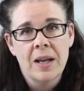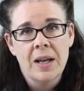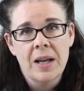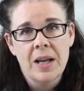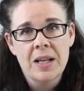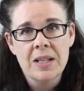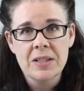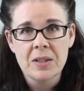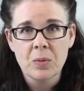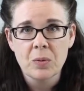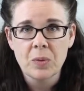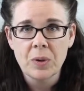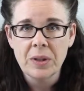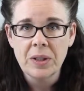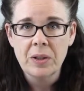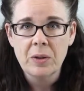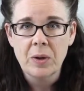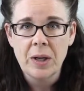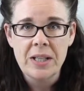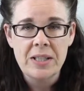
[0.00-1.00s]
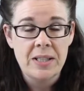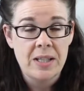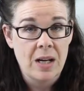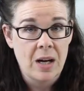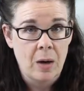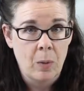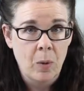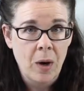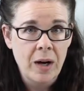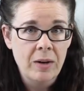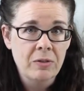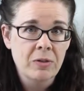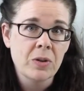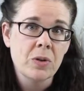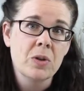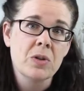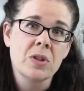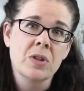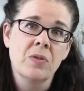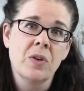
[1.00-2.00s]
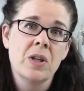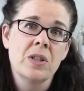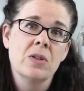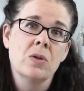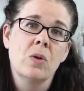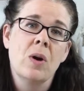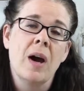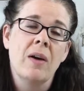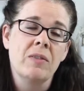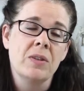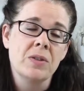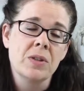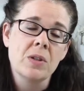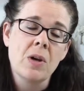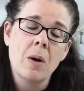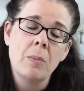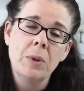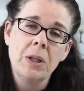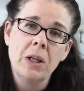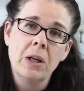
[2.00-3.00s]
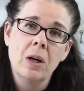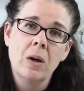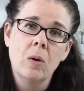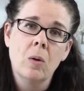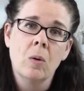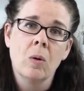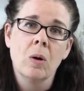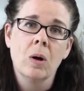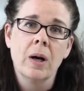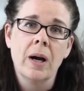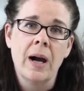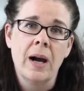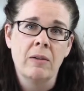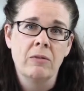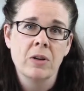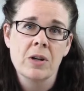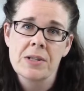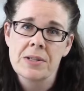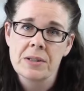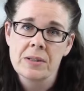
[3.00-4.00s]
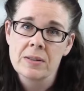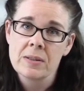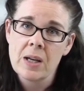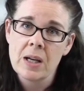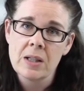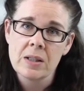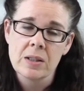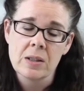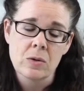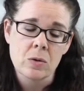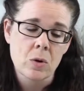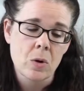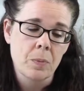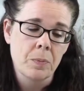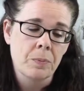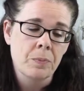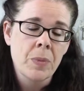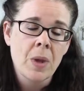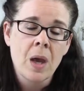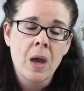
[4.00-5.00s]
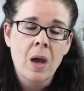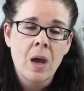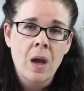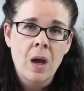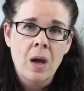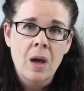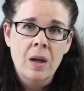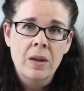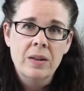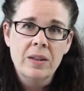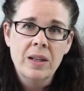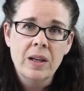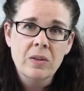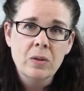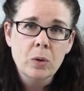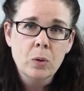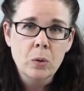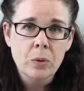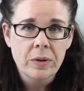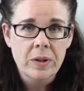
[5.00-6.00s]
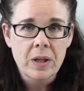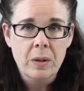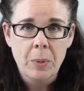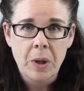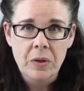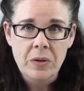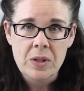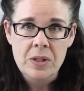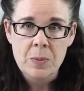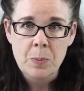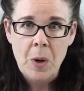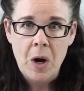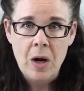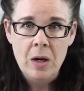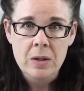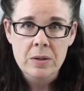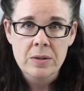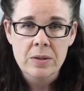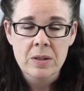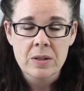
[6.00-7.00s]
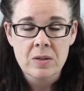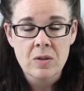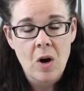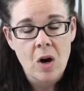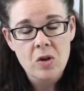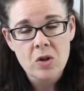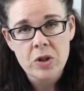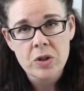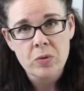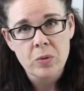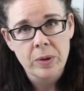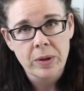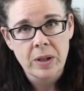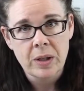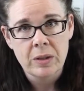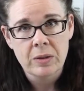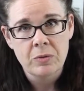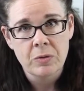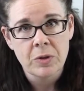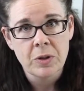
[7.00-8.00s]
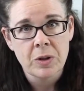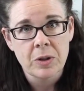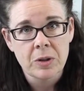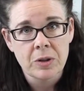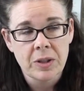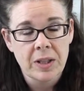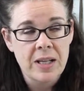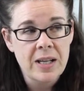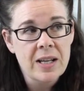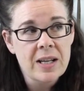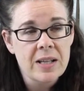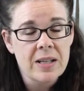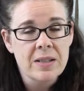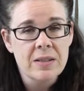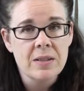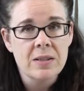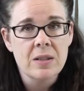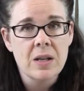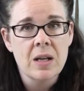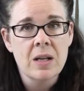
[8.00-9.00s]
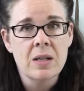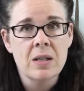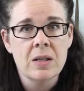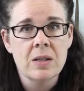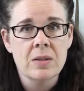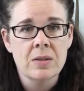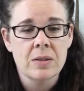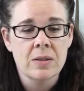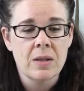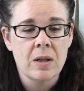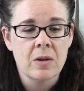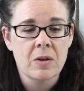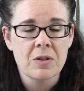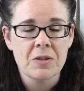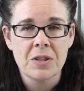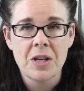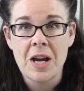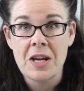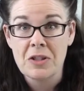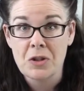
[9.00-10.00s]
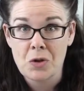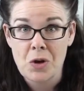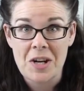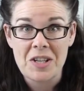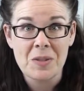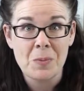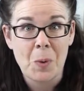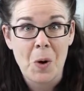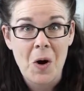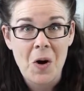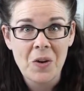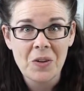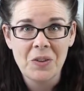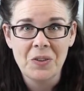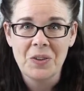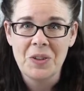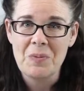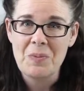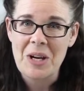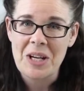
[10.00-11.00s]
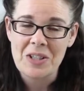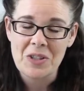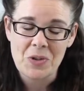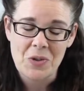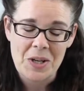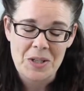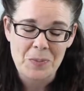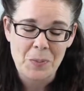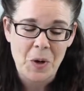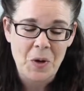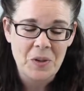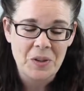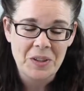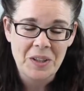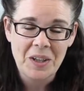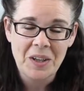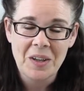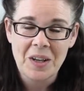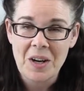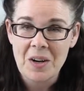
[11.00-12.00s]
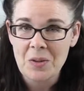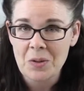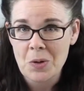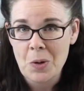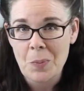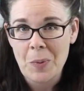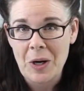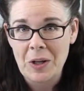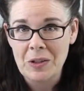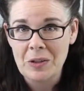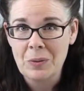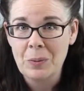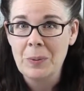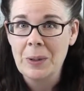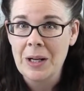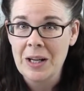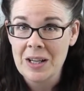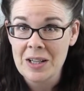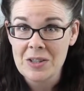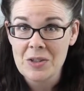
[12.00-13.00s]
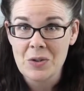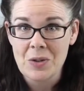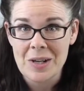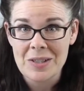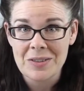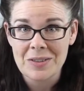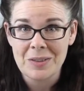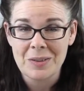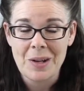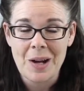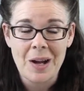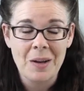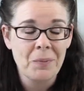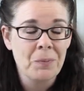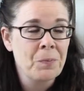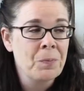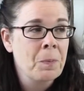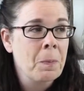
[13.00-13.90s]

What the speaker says: It's a really great DIY for those of us who have insomnia or have restless leg syndrome. The other cool thing about this box that's not just related for kids is there's a stress ball. You can make a stress ball in there, and I don't know about you, but I get stressed a lot.